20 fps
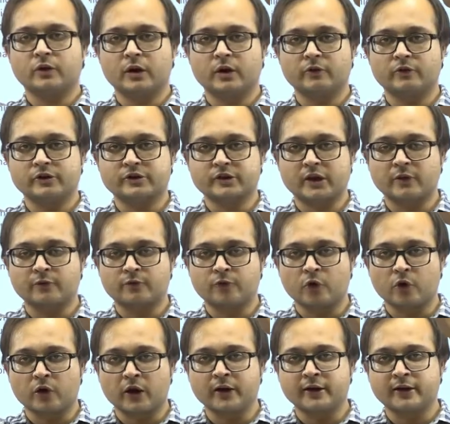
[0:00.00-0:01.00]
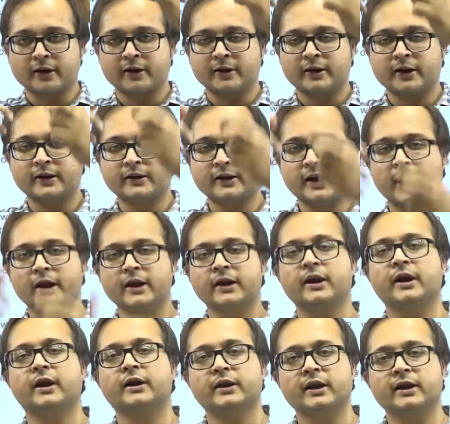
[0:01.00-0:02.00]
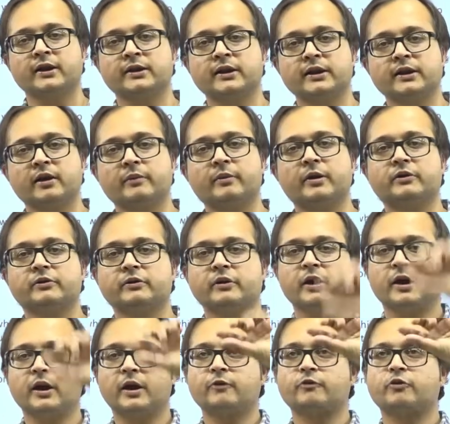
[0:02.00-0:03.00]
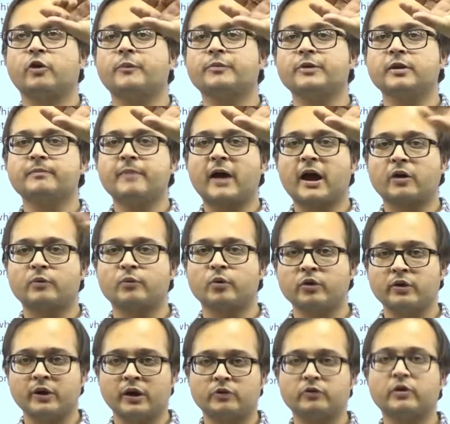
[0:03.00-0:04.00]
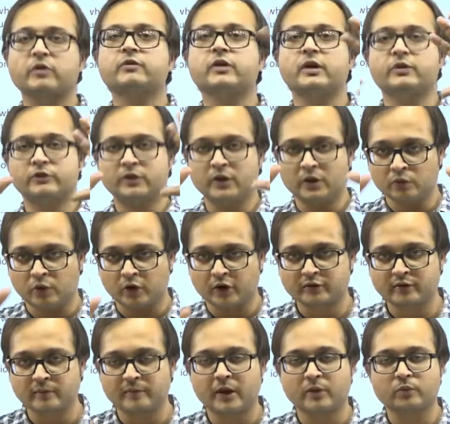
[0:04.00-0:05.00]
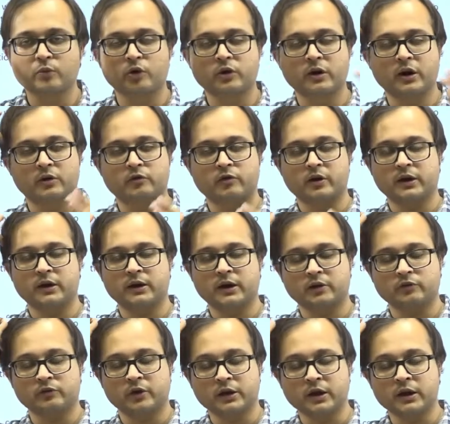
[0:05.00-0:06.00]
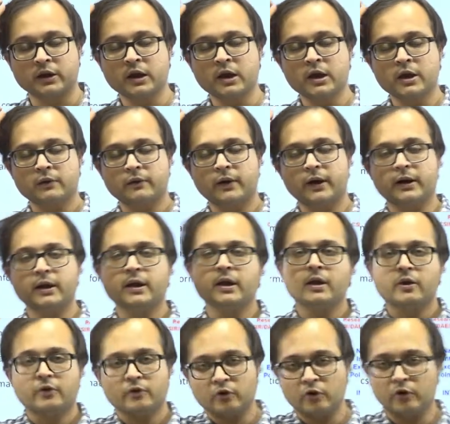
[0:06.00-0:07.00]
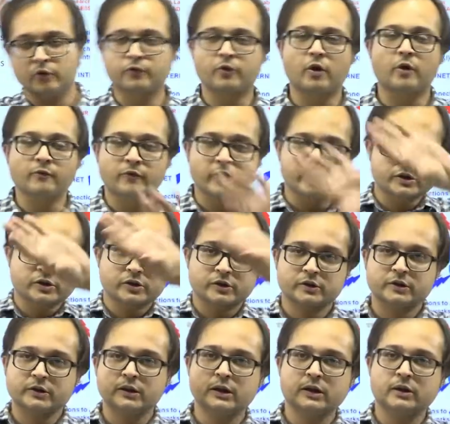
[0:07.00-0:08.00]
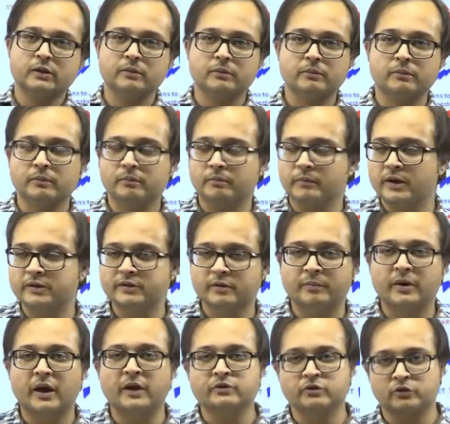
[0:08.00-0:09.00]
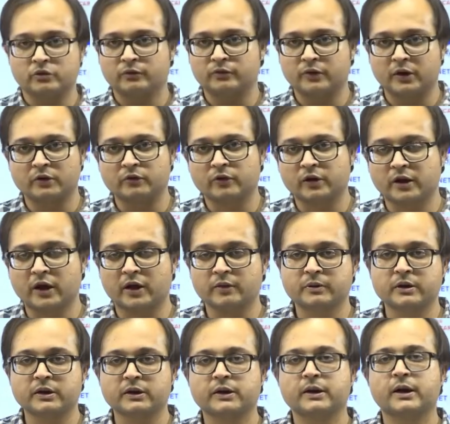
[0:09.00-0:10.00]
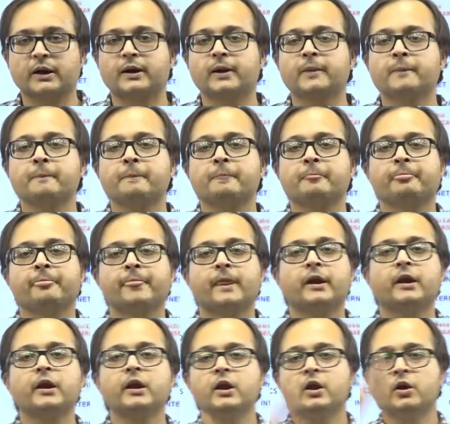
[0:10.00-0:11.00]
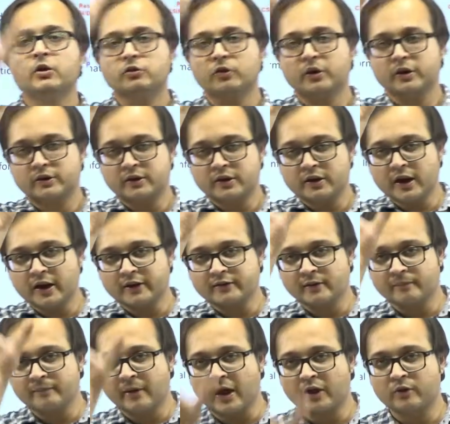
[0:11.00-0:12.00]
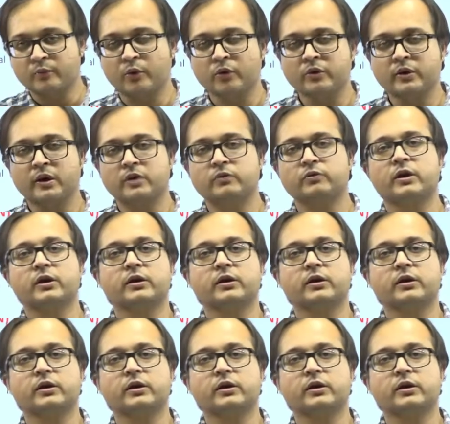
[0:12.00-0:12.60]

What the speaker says: can flow content at 10 gigabits. And from the backbone network, we have seen what is a backbone network in networking, right? From which the major branches of network are being created, right? So it creates a backbone network